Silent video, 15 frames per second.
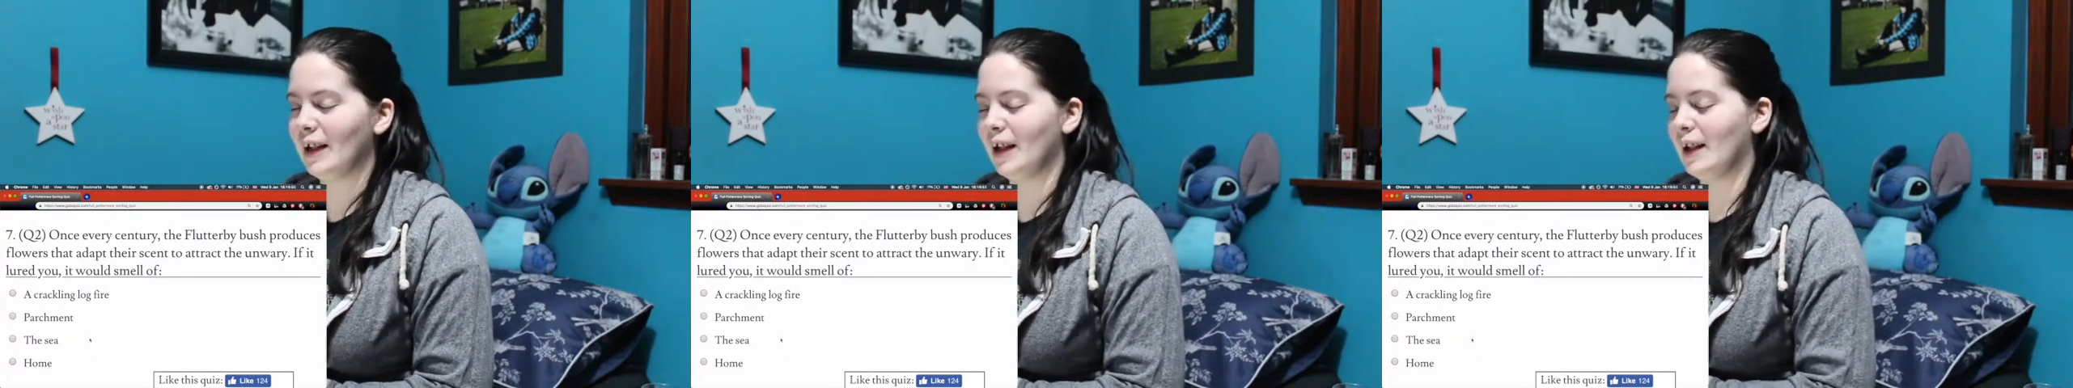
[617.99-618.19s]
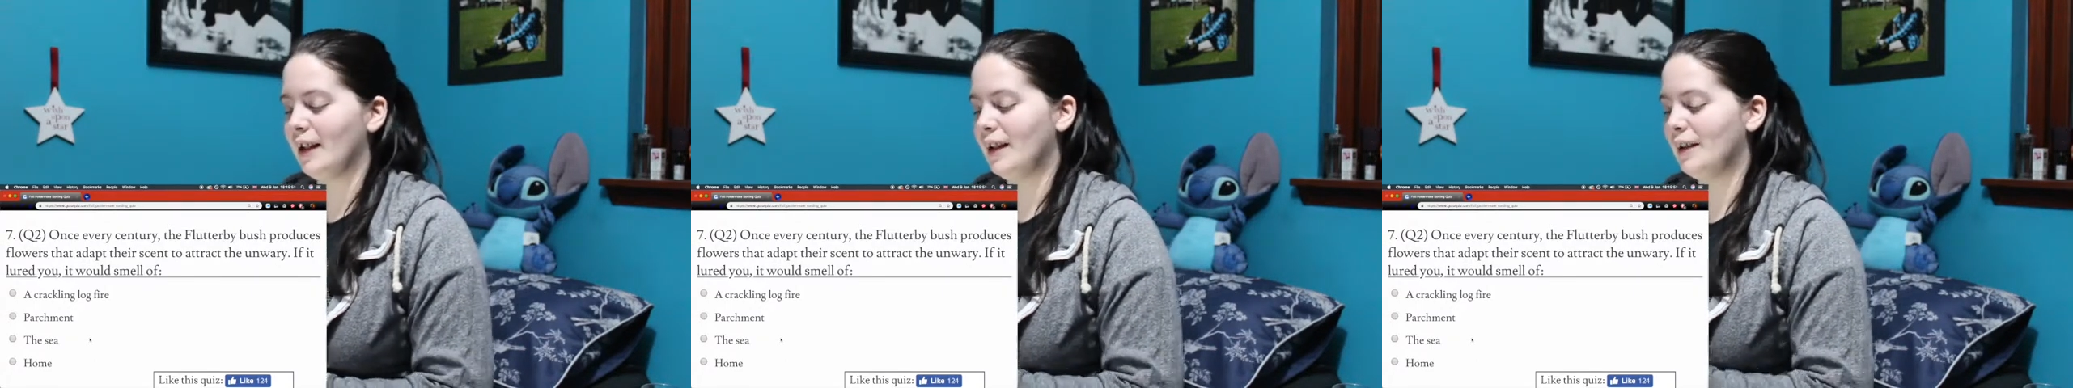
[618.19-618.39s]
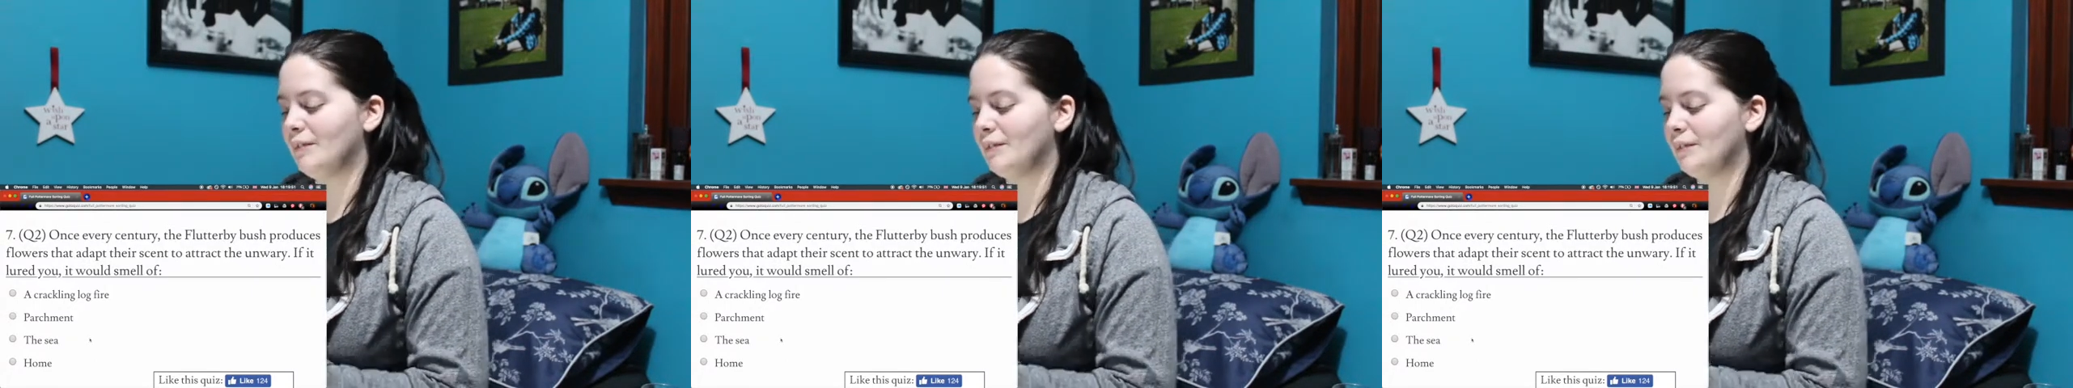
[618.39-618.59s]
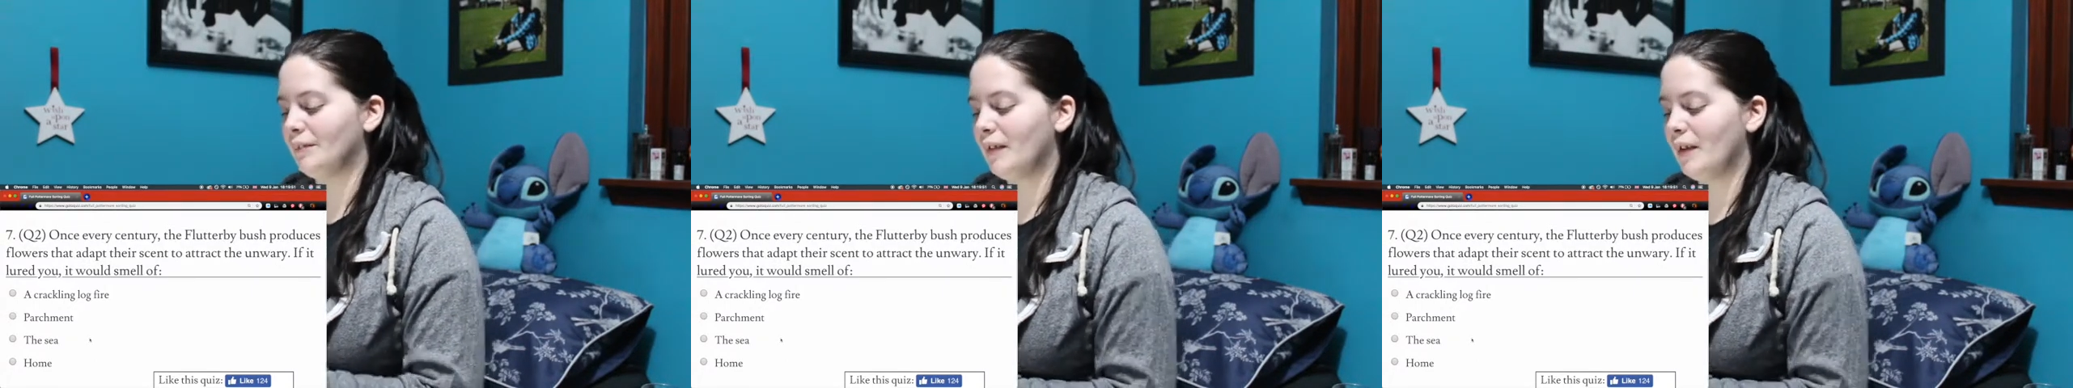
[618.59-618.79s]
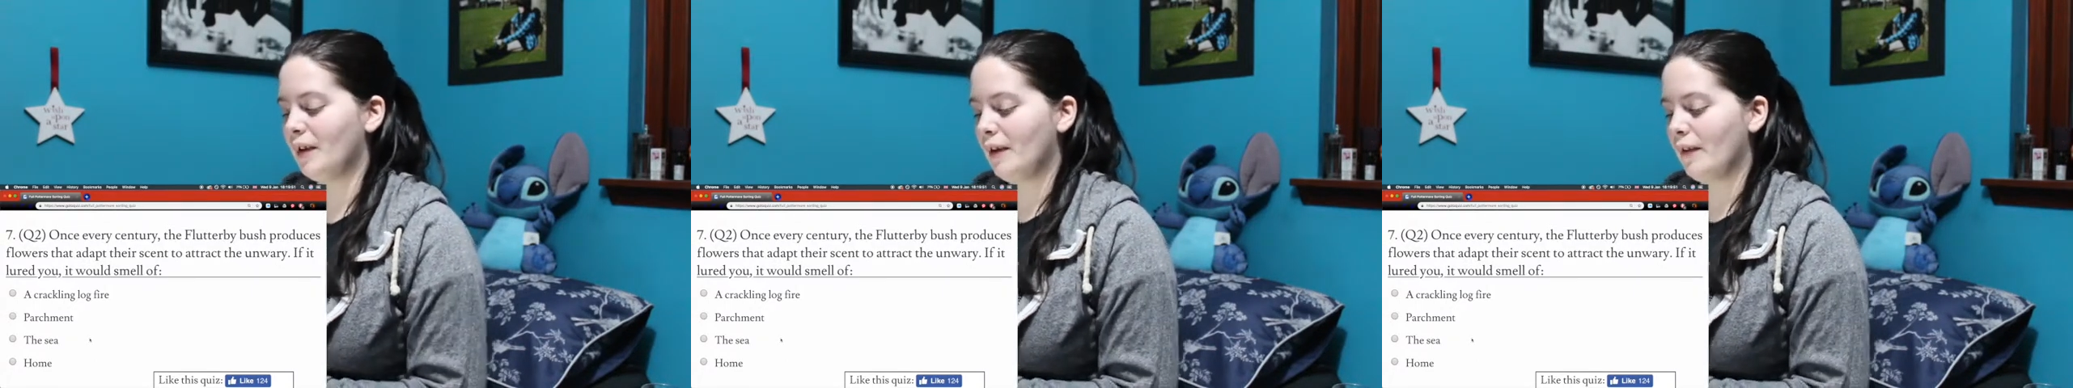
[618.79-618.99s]

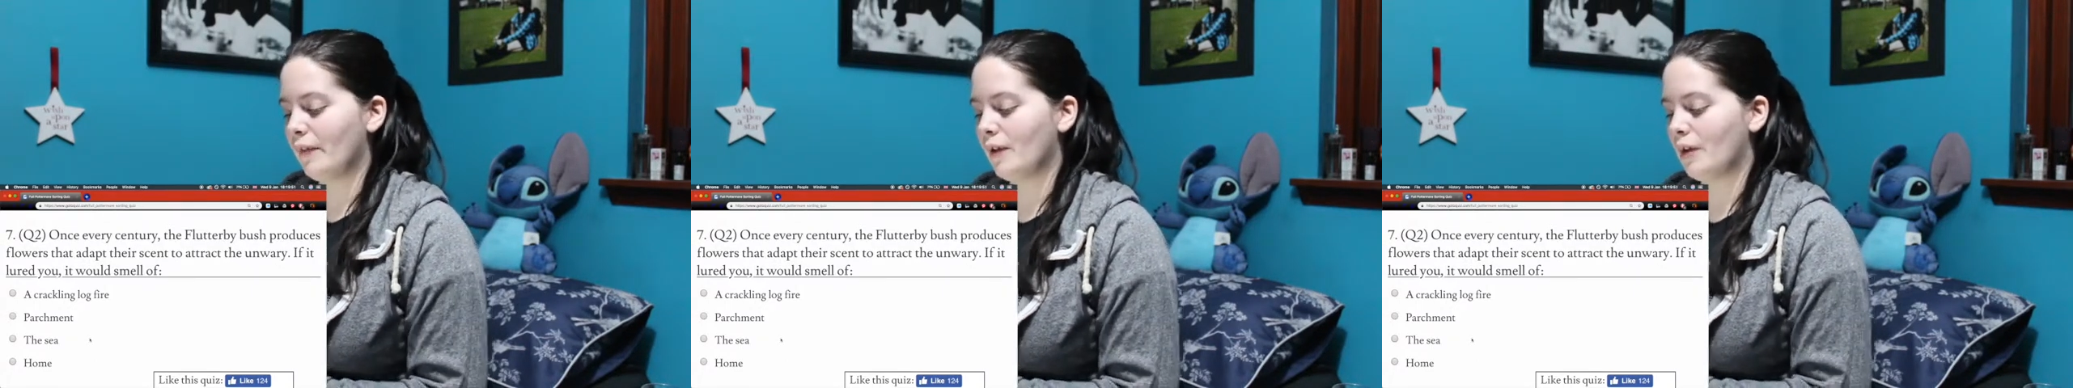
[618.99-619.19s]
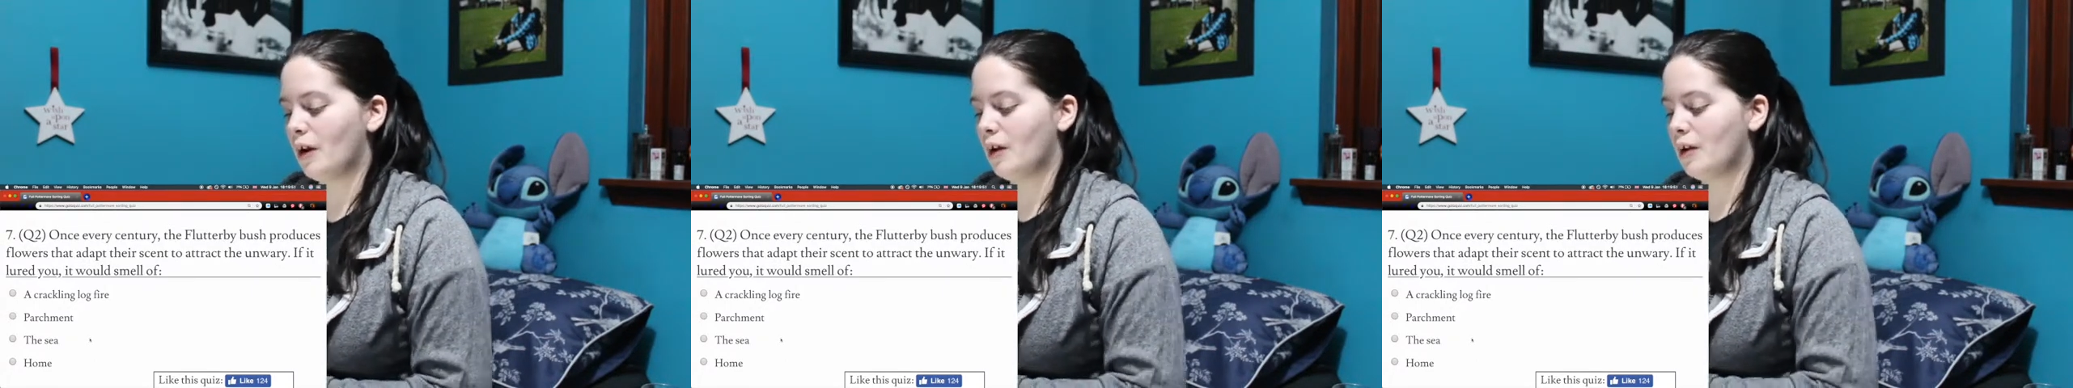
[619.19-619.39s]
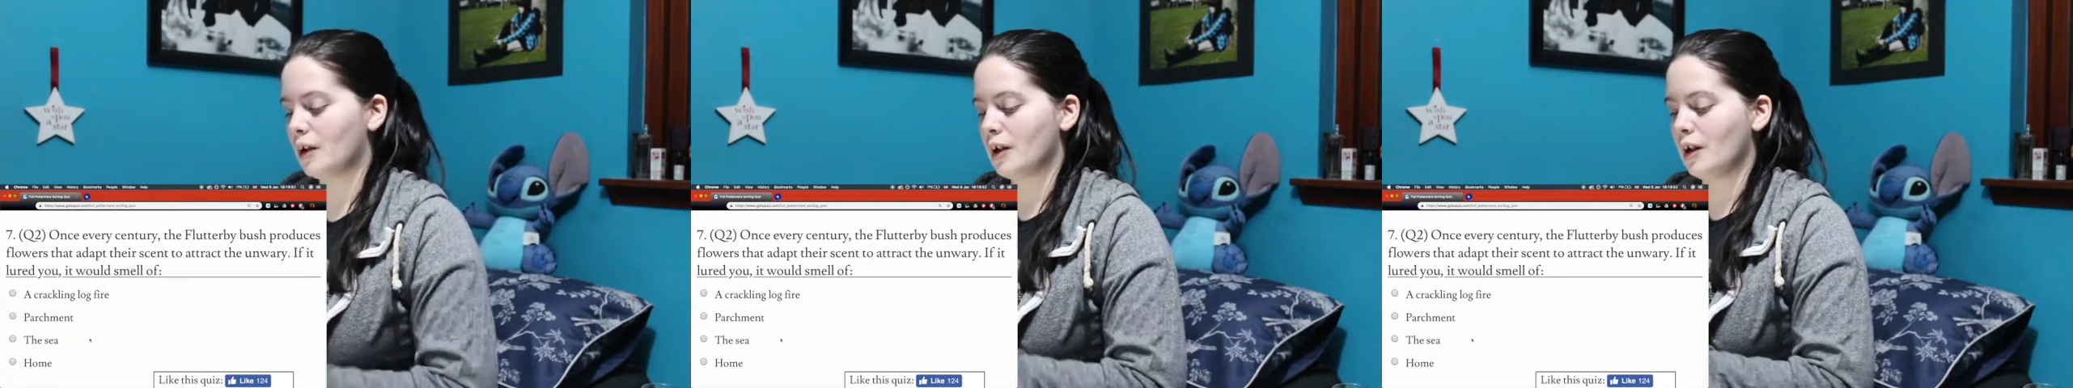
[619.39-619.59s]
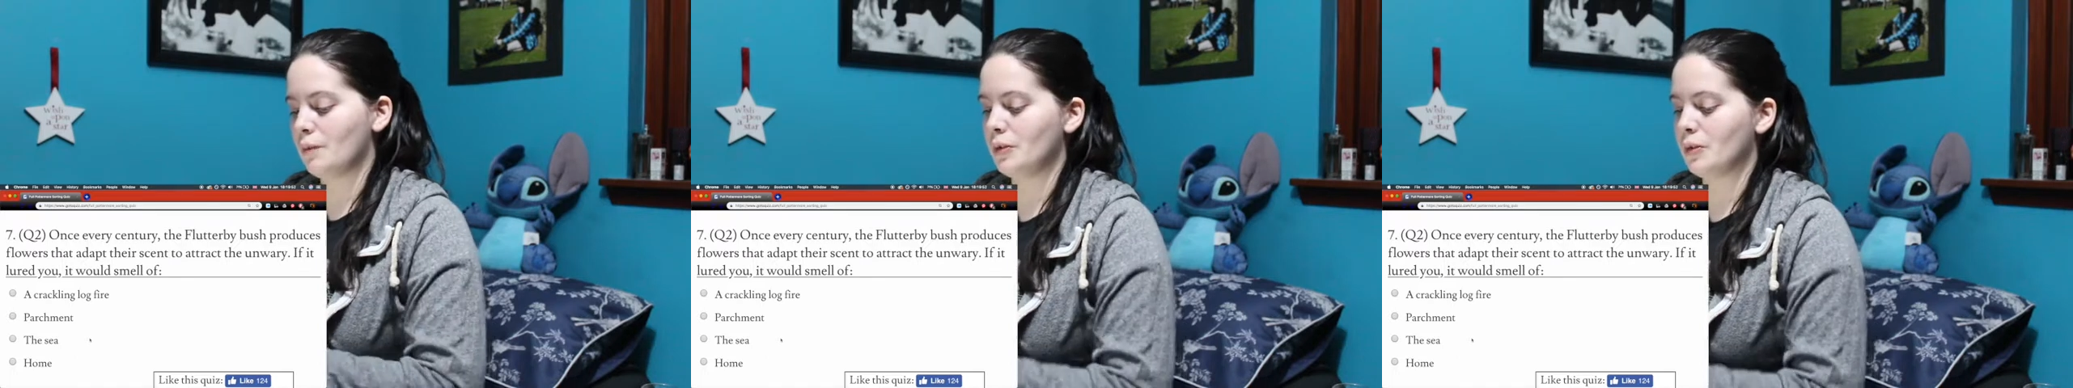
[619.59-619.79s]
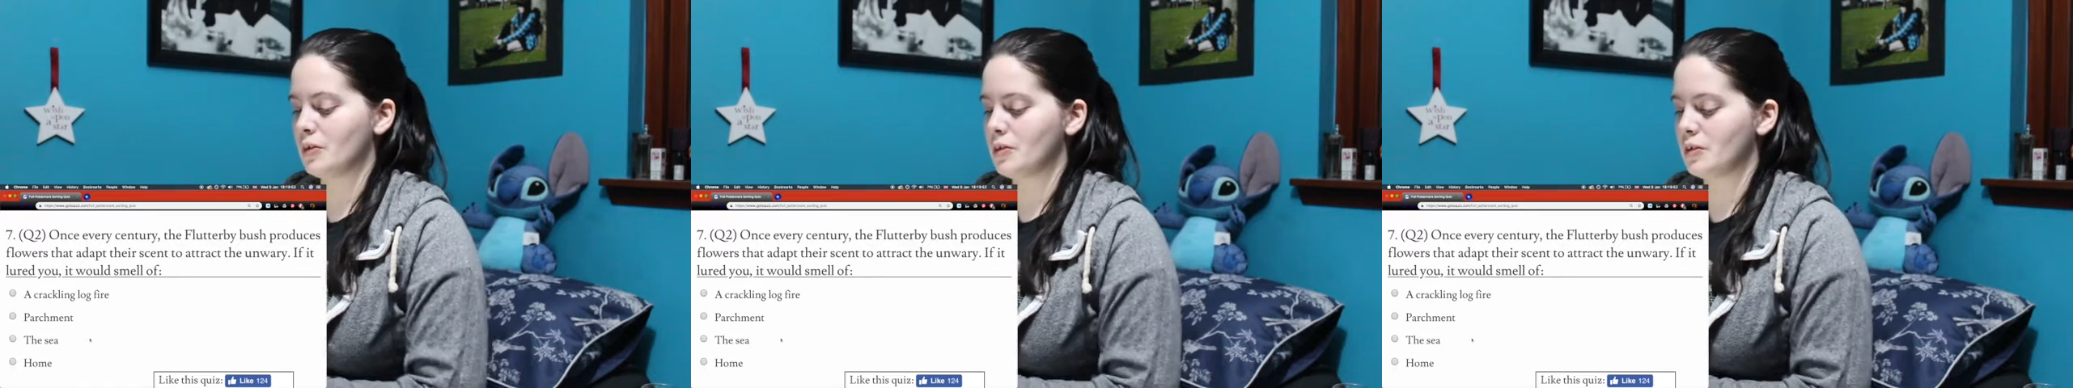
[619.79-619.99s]
There are a
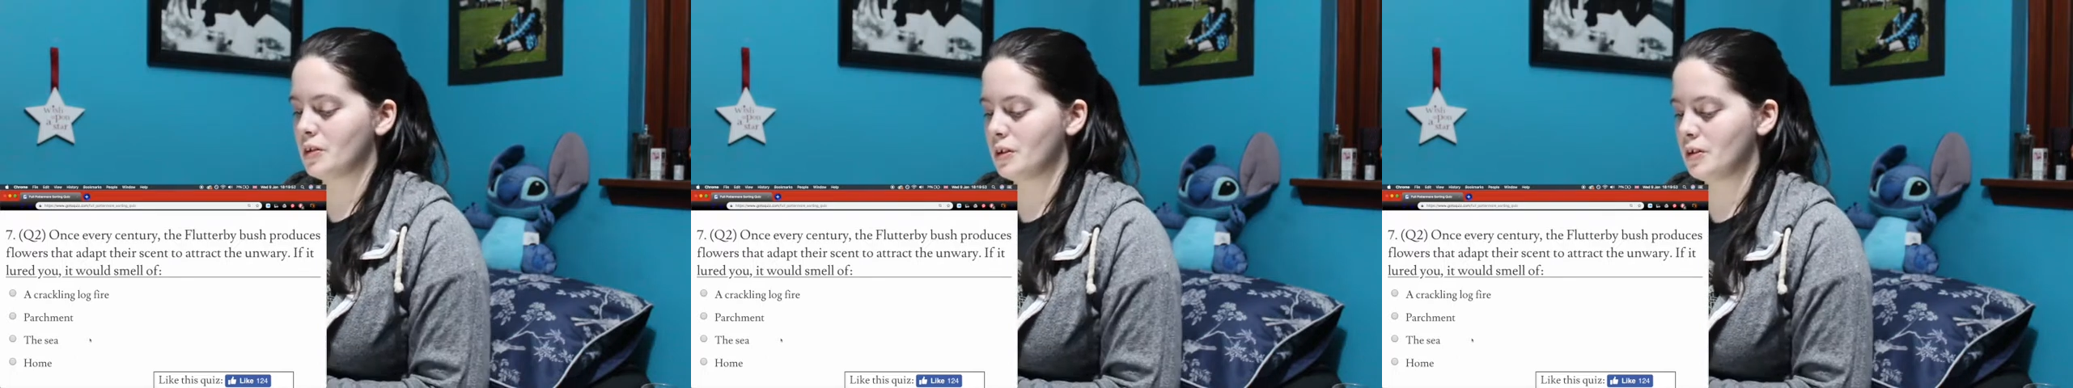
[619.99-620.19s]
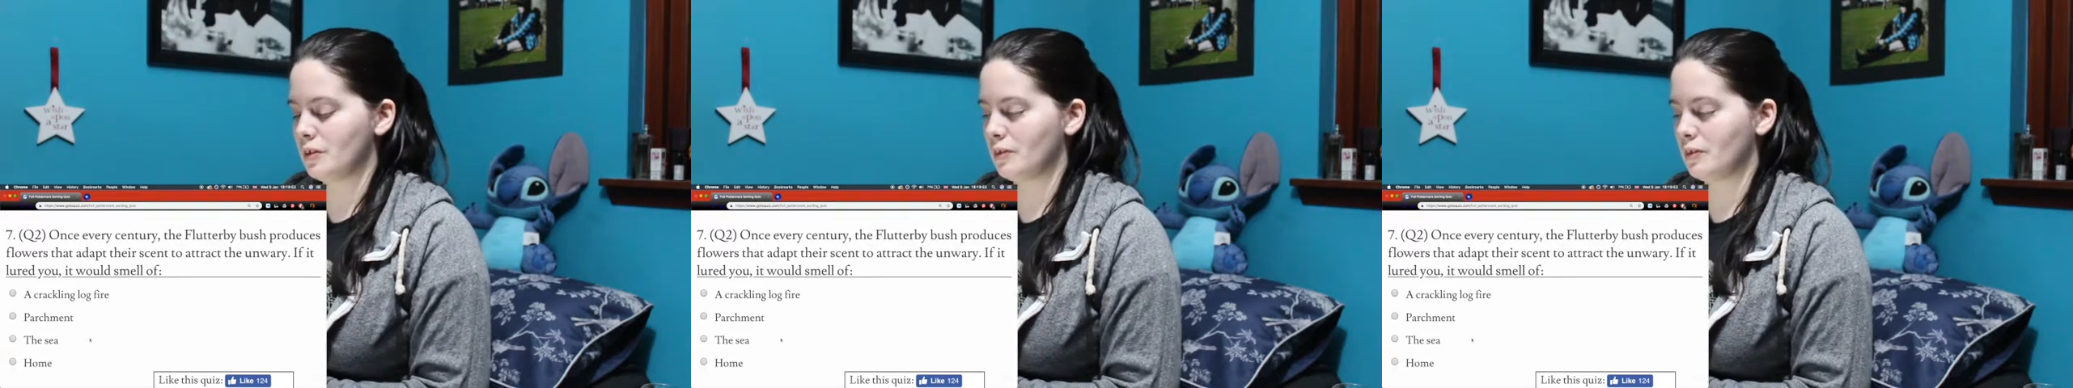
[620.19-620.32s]
couple of